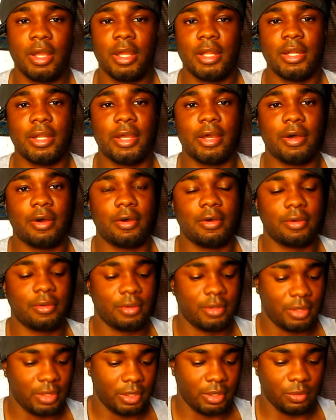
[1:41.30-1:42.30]
Now,
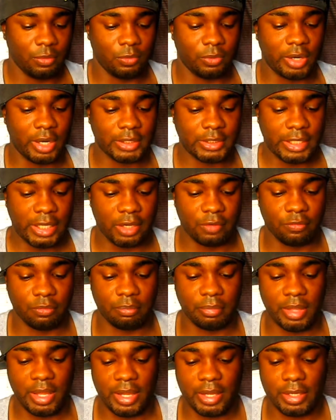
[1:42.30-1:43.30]
what I take from
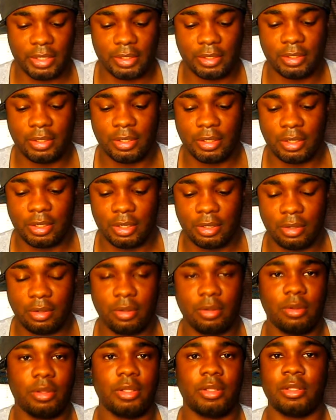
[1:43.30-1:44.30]
that,
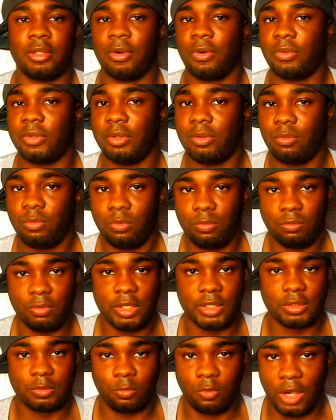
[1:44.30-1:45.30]
the only
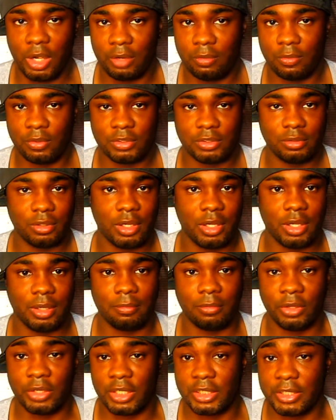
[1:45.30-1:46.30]
reason why
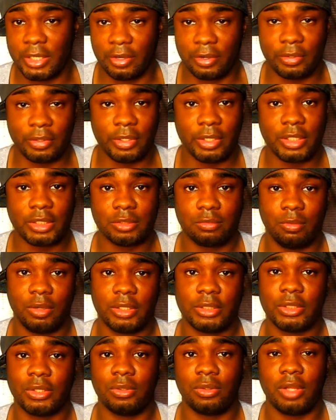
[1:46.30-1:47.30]
Undertaker does
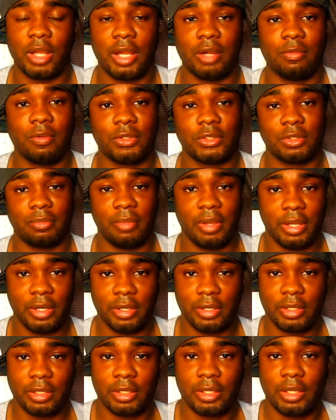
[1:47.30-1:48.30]
wrestle at
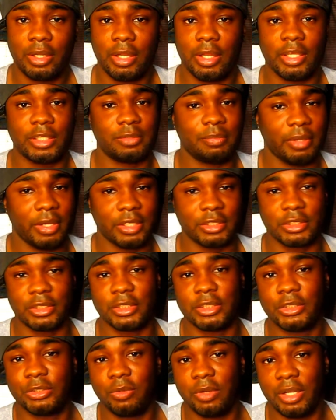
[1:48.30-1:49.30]
WrestleMania is because of the
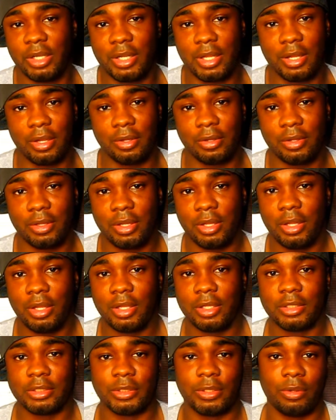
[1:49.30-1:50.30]
streak now.
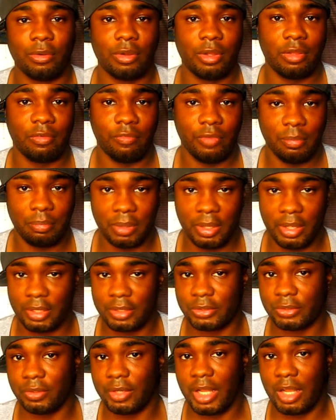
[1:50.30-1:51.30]
So if he plans
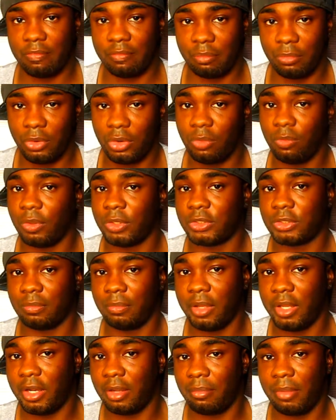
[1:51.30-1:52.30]
on having more
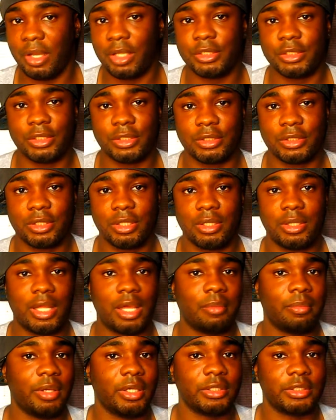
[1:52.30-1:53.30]
WrestleMania matches,
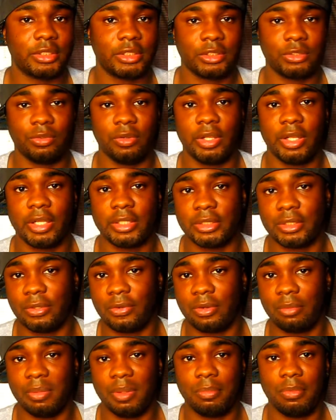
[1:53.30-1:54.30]
that means the streak isn't
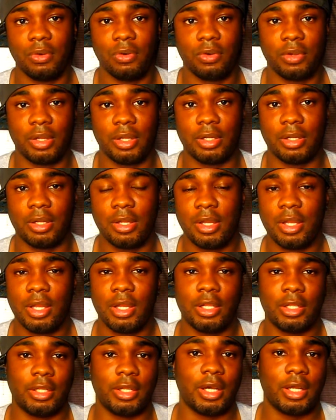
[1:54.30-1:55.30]
going to be broken.
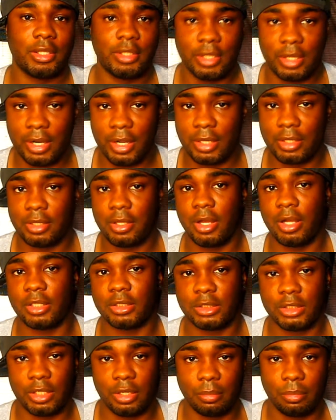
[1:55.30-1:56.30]
Not that I thought
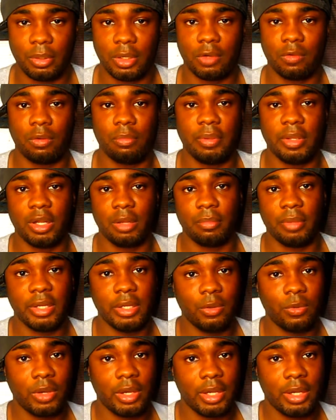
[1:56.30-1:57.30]
CM Punk would beat him
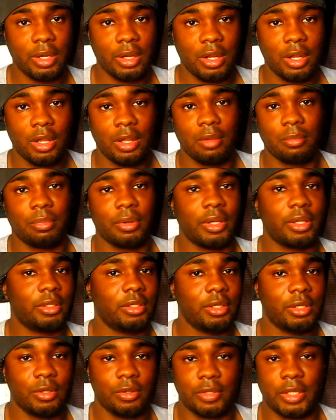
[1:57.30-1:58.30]
anyway, but
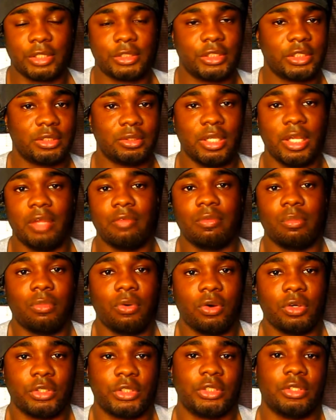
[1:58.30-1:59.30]
that's just even
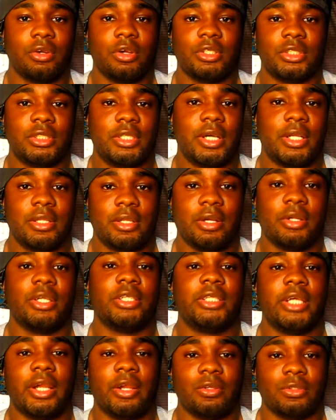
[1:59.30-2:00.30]
more assurance that the
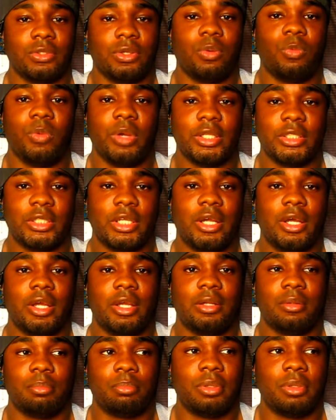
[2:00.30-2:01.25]
Undertaker is going to win tonight.